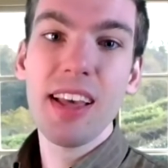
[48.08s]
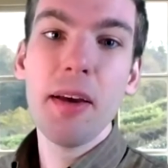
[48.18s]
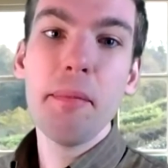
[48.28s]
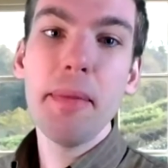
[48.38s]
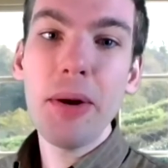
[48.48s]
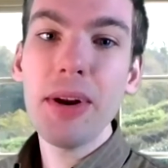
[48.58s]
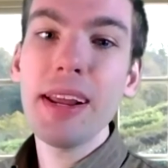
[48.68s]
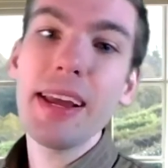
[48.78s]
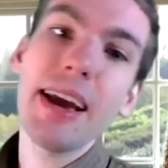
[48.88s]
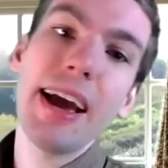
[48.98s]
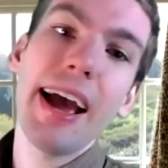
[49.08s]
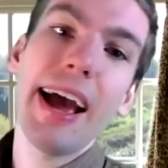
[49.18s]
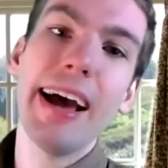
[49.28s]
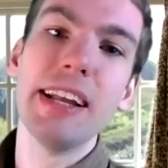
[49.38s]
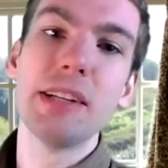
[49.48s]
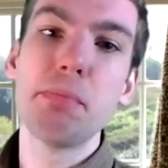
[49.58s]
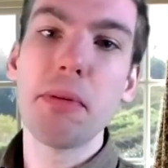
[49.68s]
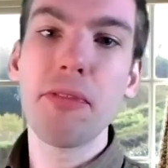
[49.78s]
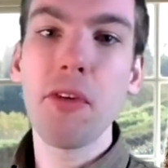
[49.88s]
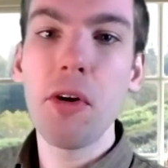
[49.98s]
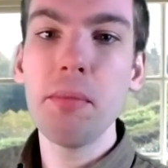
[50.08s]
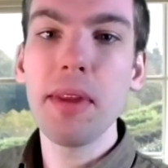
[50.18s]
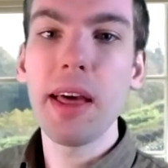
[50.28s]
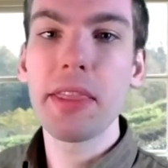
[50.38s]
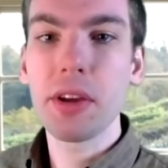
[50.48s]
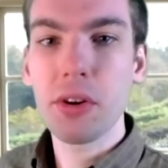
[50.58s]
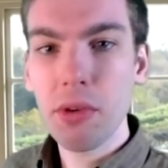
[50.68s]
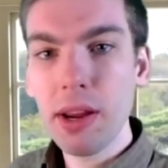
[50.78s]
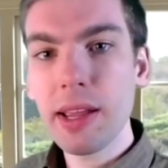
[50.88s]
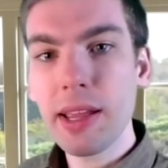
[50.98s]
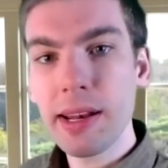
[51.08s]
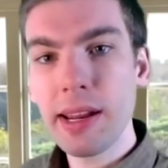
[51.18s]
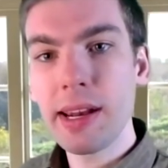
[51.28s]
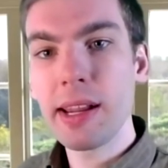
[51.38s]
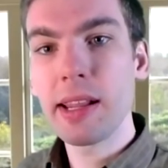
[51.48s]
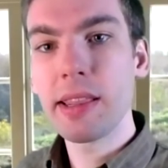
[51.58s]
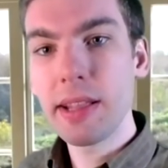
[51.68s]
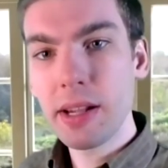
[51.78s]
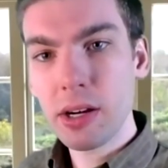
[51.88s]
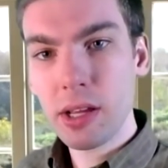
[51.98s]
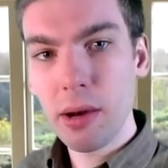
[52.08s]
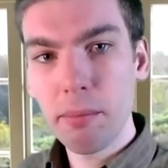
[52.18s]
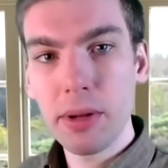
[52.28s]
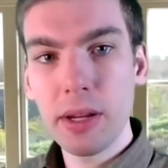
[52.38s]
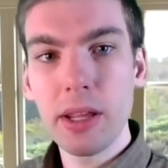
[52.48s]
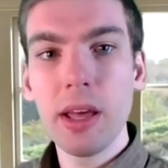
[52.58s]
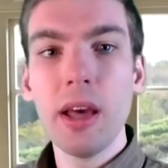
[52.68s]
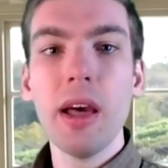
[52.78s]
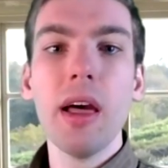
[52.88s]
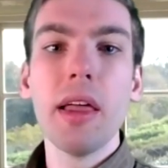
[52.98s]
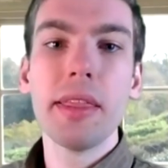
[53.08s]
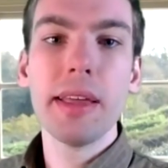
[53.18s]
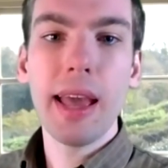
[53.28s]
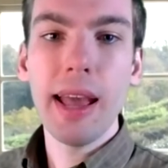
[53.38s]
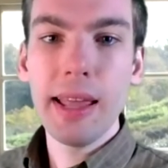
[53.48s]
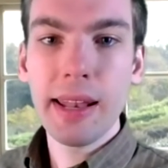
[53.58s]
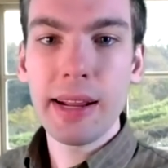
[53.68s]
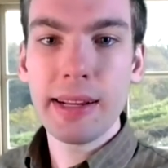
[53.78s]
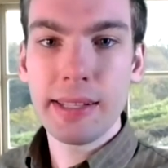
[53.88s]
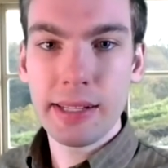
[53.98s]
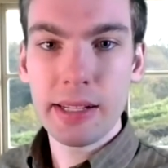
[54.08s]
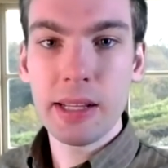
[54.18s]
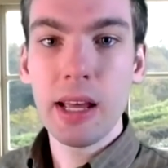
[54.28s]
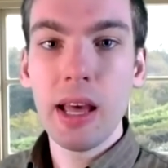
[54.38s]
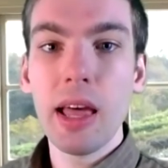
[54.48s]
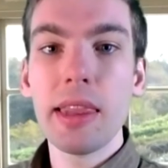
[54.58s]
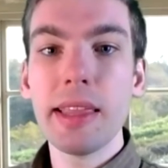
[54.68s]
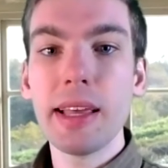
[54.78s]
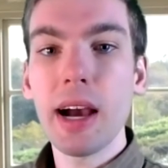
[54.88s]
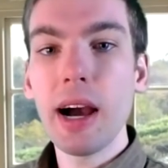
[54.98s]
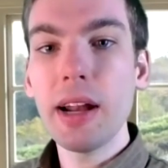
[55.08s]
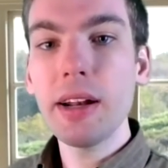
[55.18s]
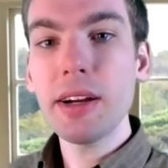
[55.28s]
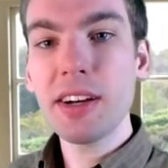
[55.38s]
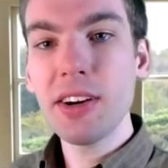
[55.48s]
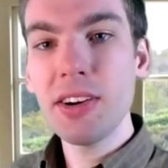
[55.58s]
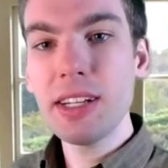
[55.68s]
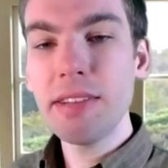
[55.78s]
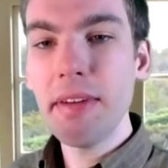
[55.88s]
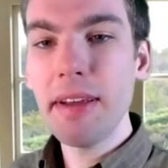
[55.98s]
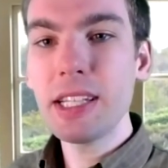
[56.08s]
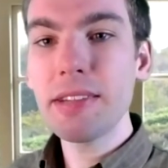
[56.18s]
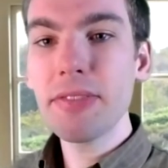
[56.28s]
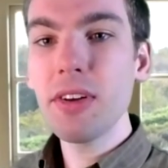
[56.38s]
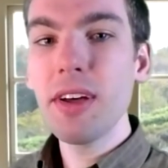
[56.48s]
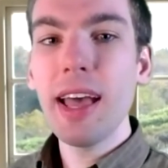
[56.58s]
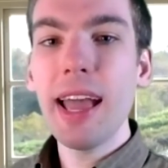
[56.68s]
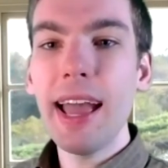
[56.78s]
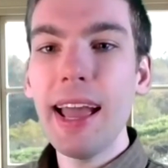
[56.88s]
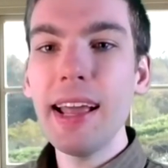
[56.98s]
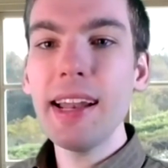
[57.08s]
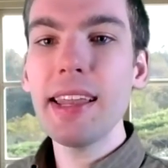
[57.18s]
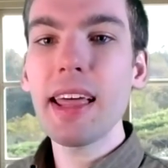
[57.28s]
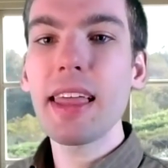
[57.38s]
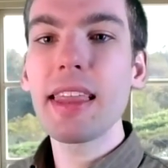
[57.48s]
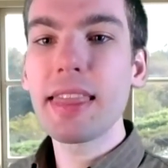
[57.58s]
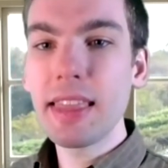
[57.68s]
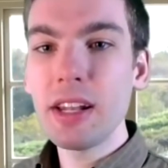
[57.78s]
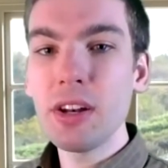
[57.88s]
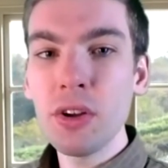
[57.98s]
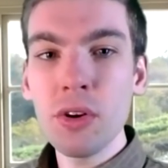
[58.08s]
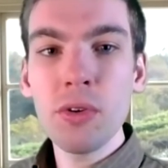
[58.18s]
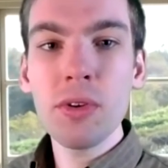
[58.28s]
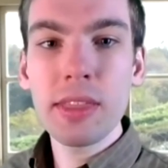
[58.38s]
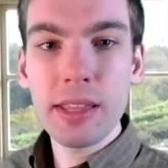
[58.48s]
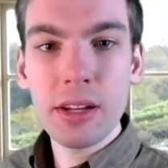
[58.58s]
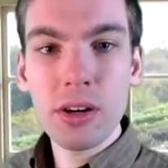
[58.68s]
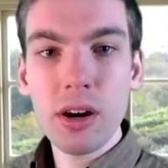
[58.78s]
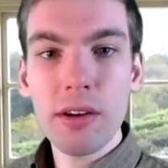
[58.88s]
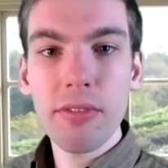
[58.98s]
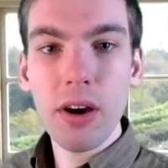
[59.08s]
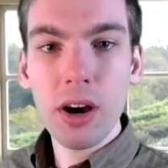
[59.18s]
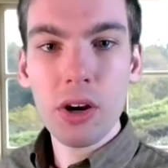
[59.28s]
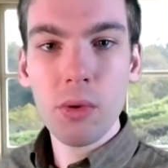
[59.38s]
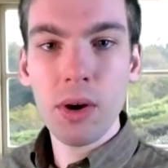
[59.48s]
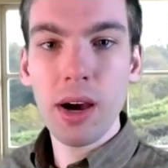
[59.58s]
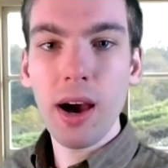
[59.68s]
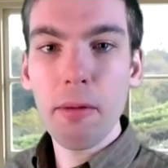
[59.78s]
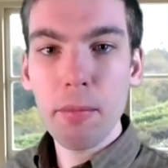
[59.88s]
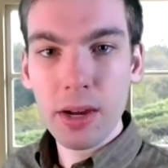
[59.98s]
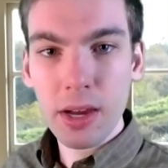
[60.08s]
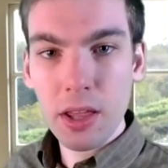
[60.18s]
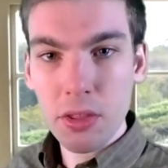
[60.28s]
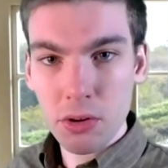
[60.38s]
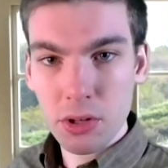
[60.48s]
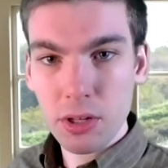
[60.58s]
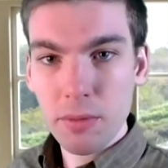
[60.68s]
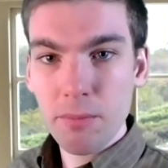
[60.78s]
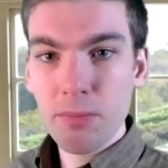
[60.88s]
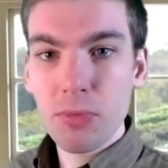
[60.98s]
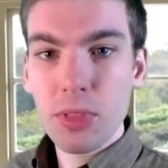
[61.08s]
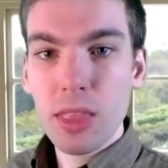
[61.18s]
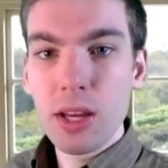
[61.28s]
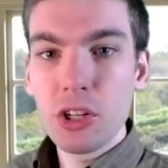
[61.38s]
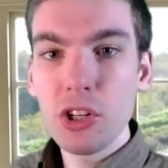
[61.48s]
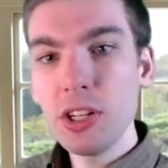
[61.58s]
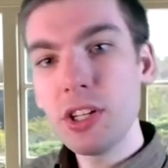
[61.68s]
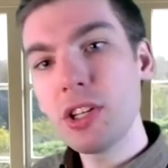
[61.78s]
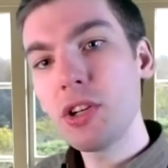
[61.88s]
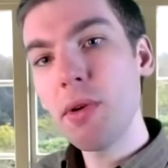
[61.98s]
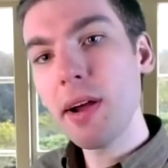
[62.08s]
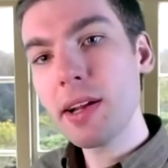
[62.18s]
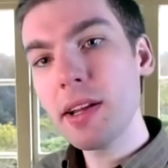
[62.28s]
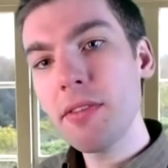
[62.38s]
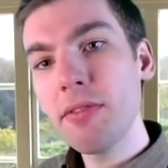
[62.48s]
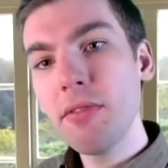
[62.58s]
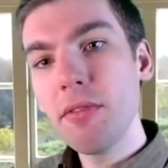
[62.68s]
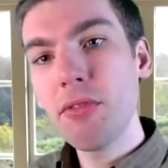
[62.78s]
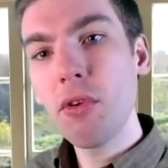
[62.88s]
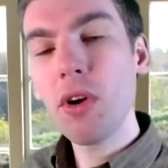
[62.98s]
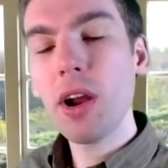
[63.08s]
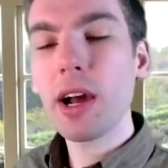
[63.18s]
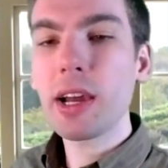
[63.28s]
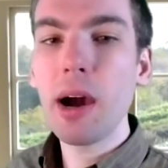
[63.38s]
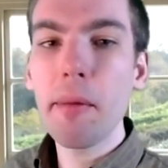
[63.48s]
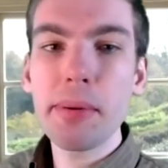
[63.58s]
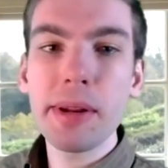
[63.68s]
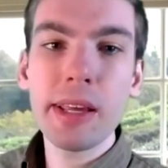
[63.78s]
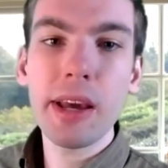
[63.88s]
Mary has performed at the Great Canadian Theatre Company, the NAC, the Undercurrents Festival, and the New Theatre of Ottawa, among others. She's directed for A Company